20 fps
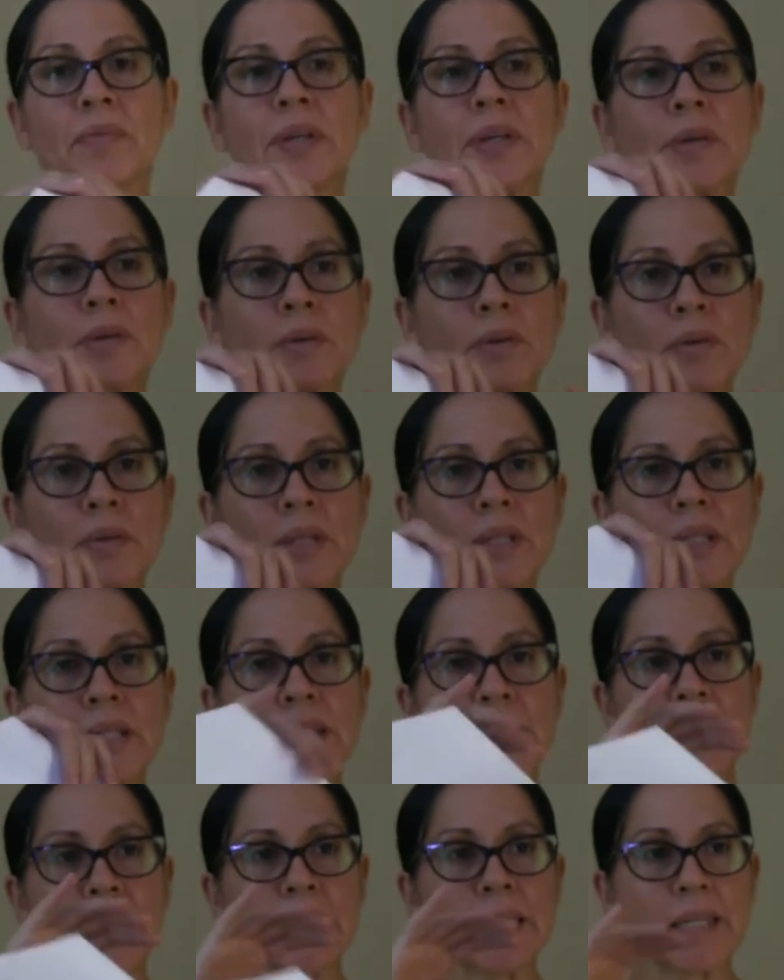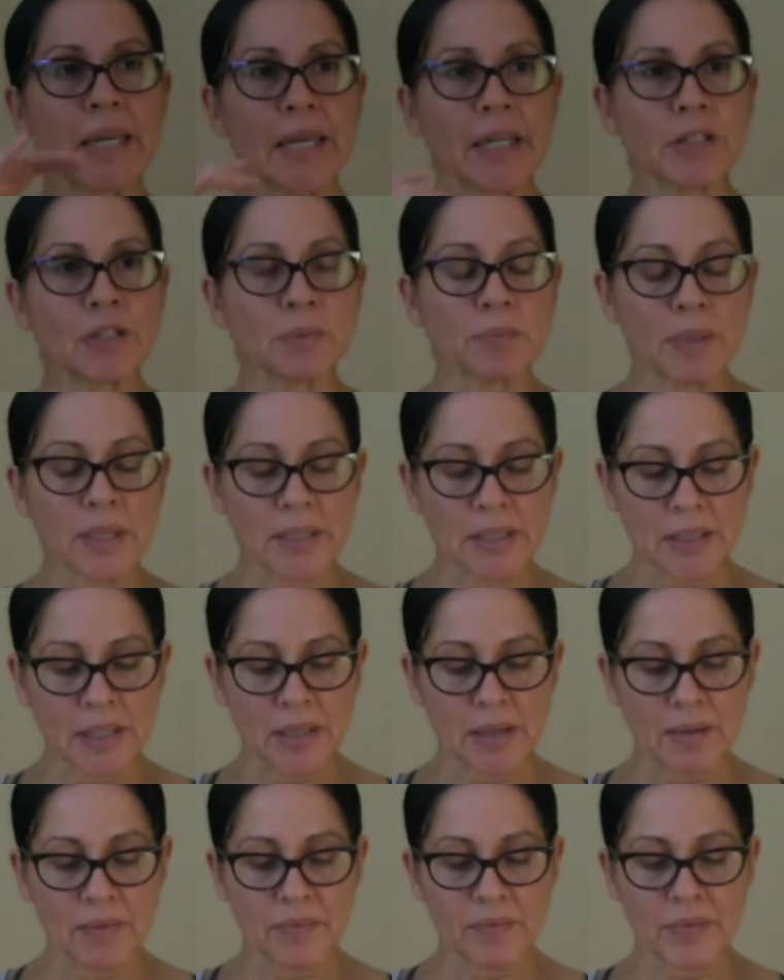feel the engagement
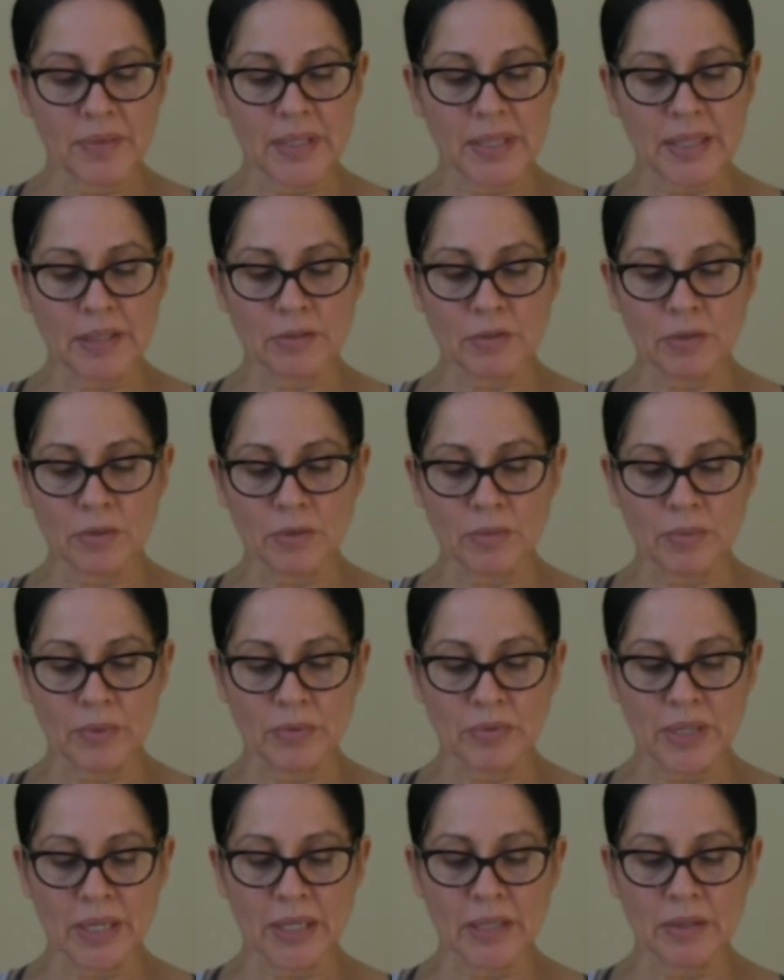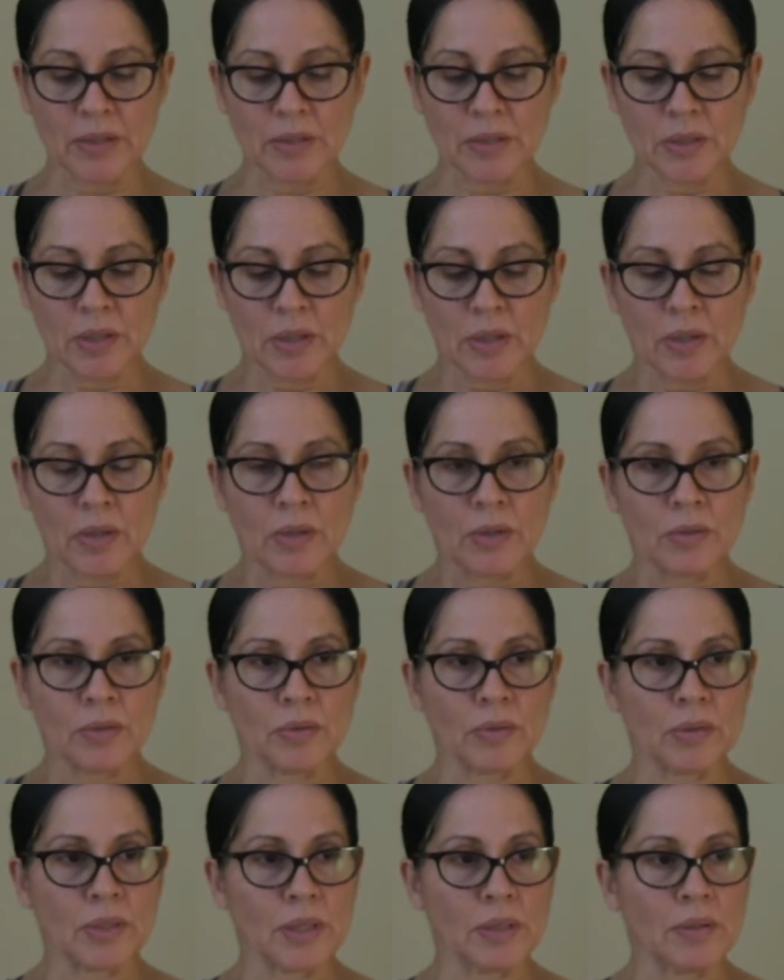of the external rotators.
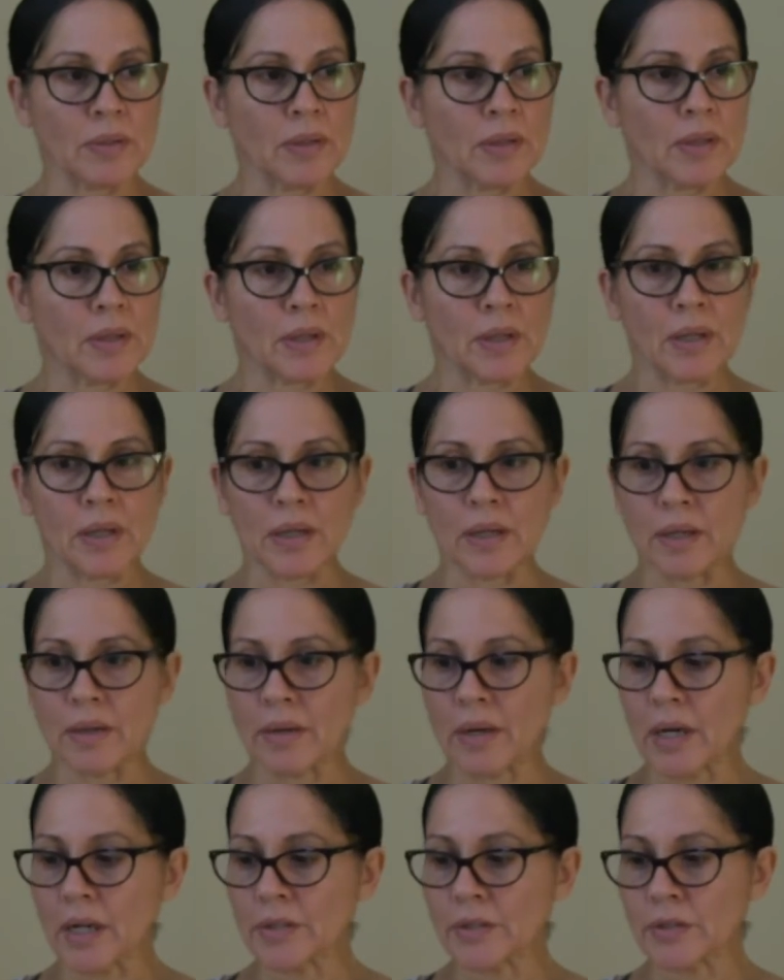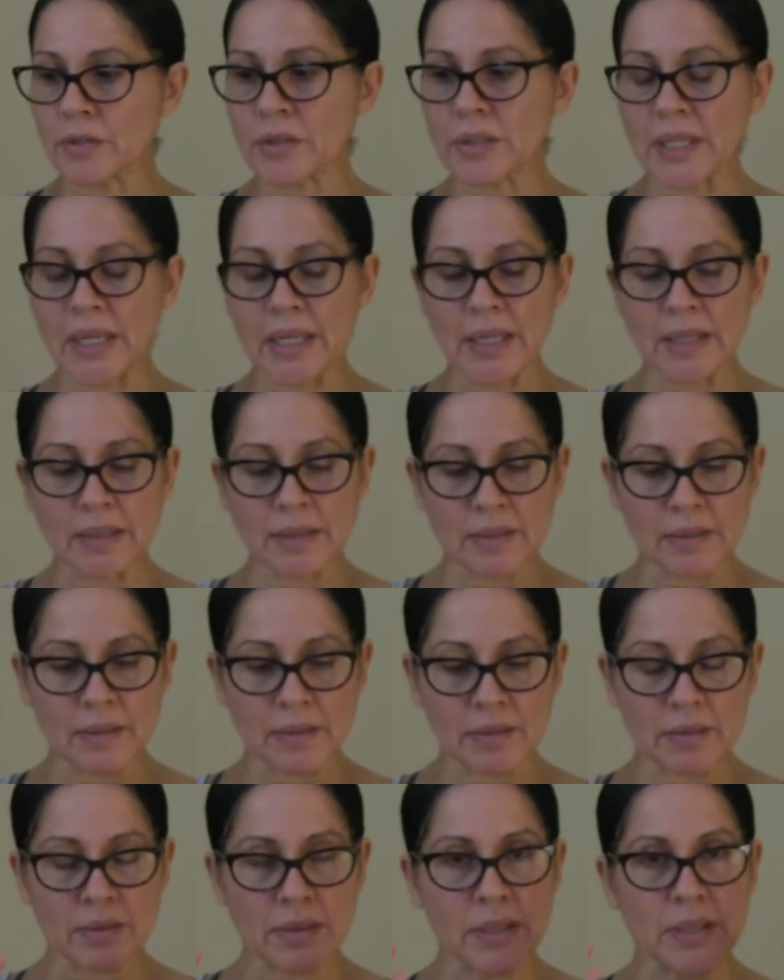You could
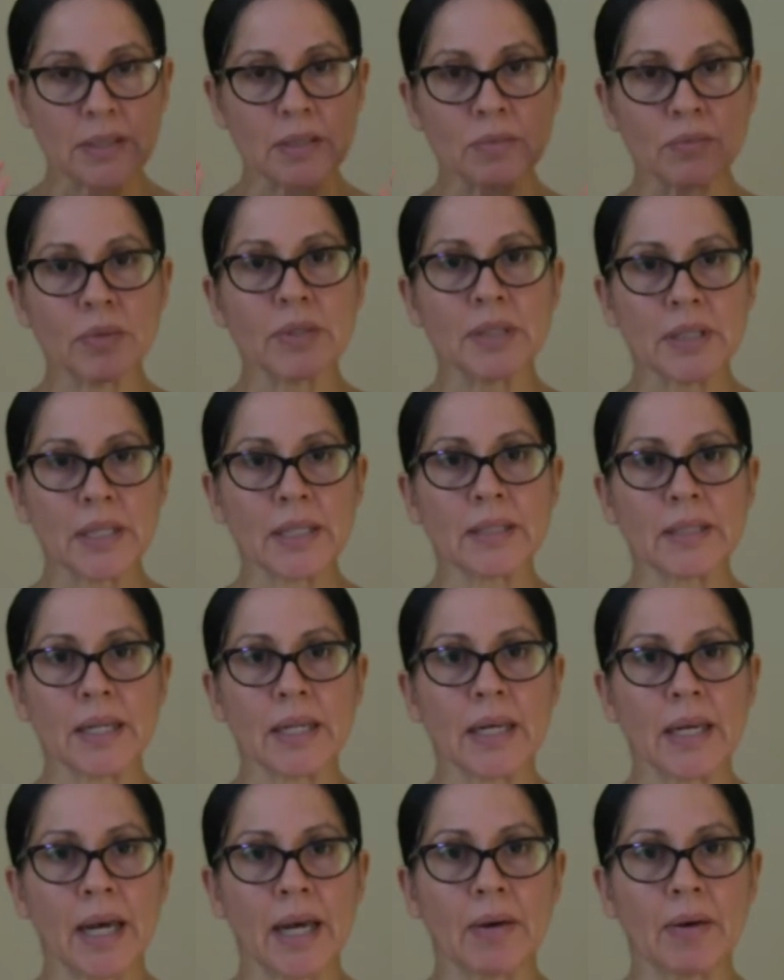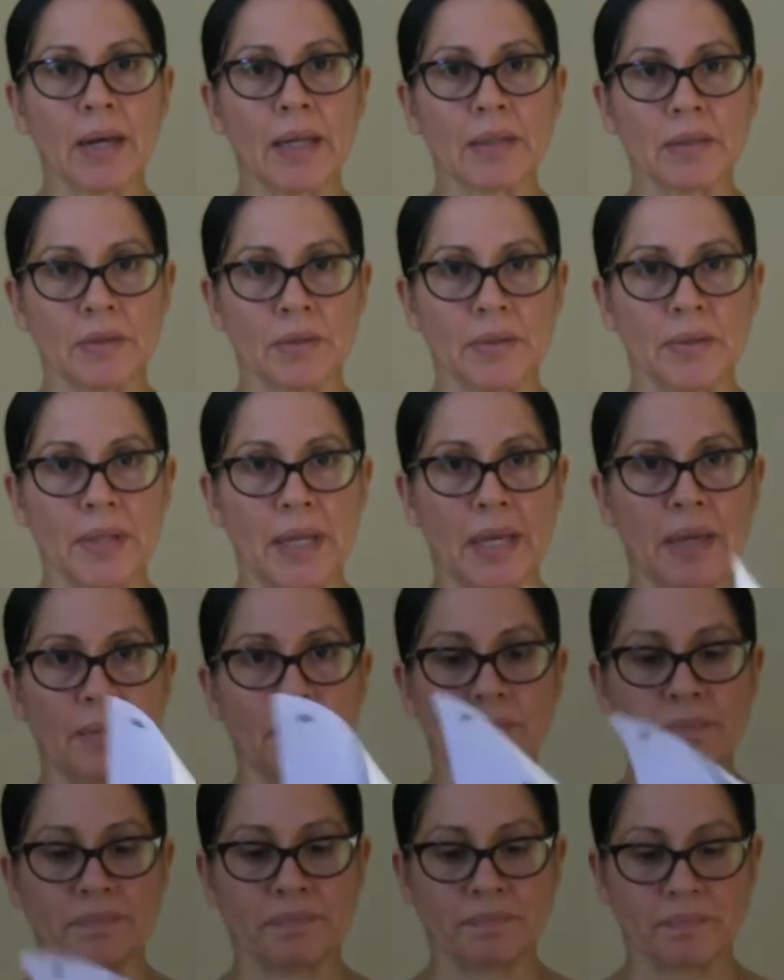understand, this is one thing that how I learned
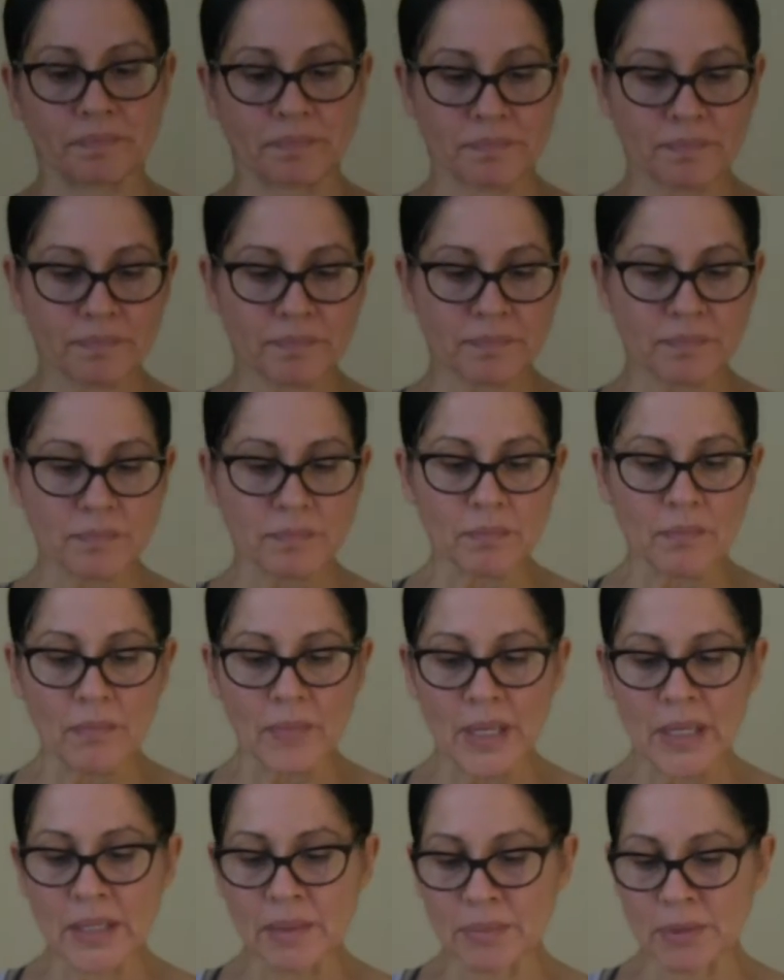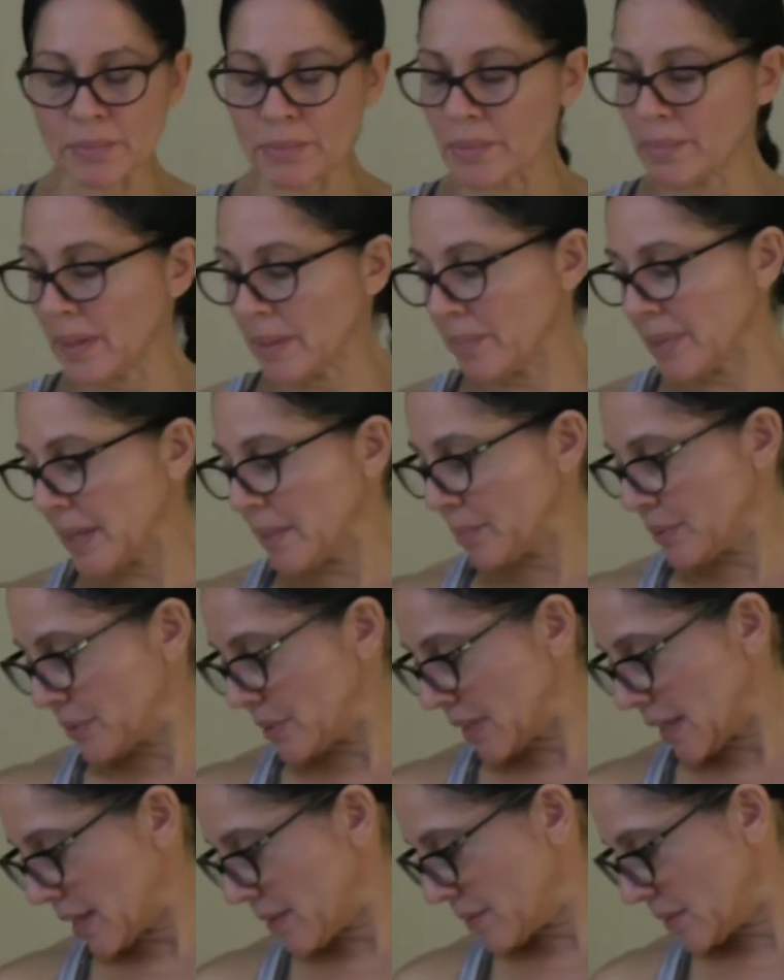that, and I'm going to put my
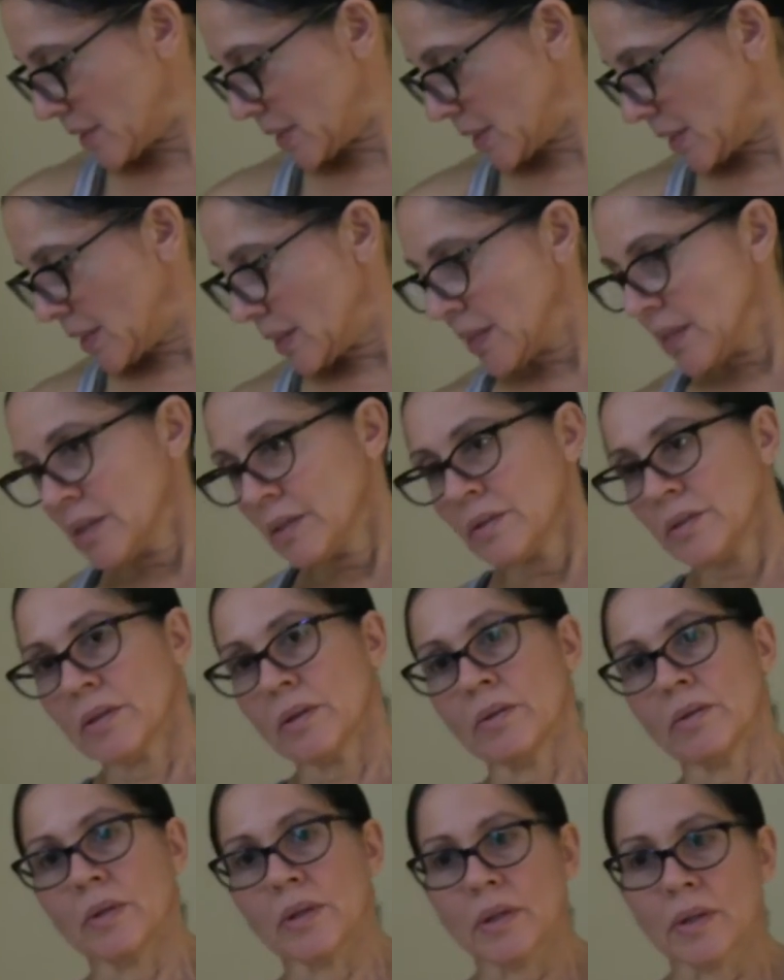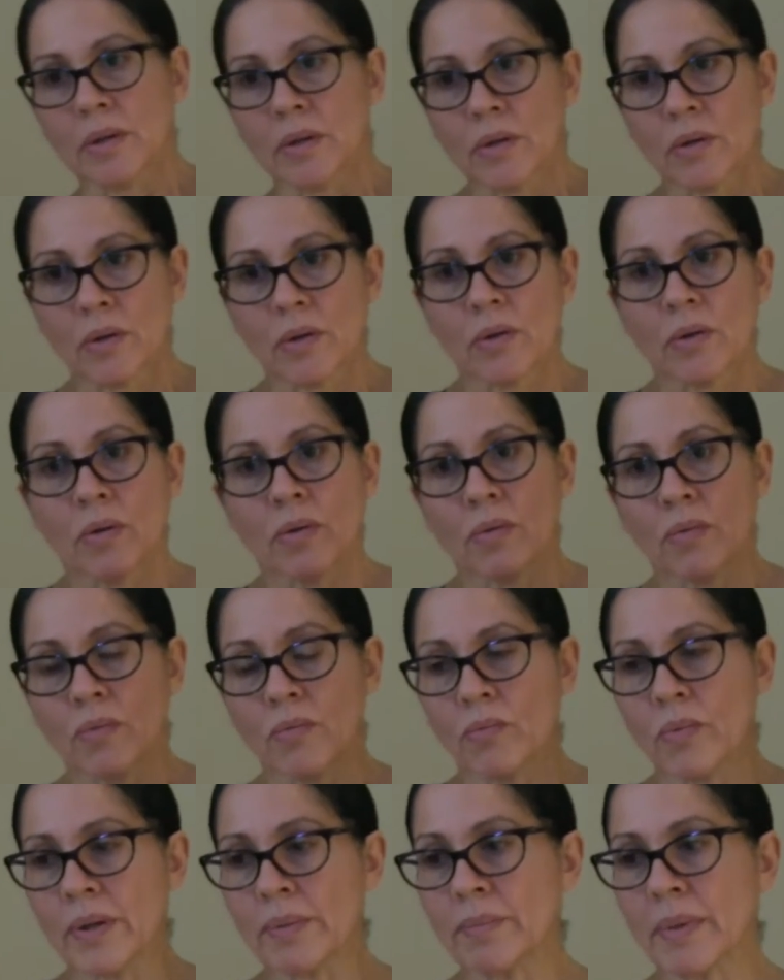papers down. So
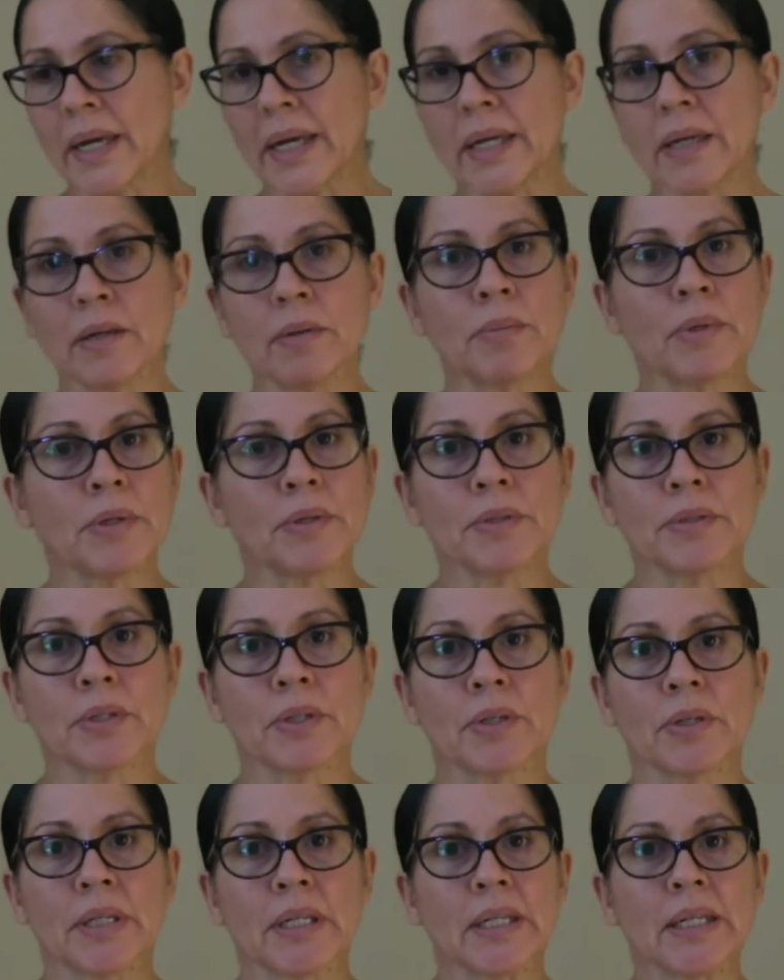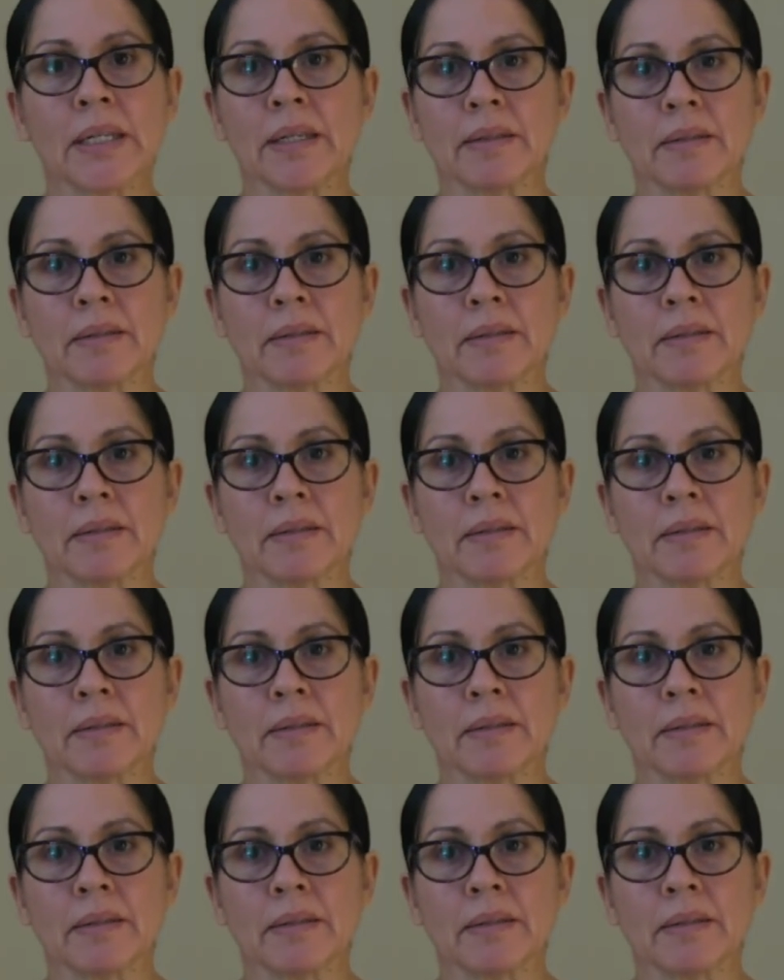when my elbows are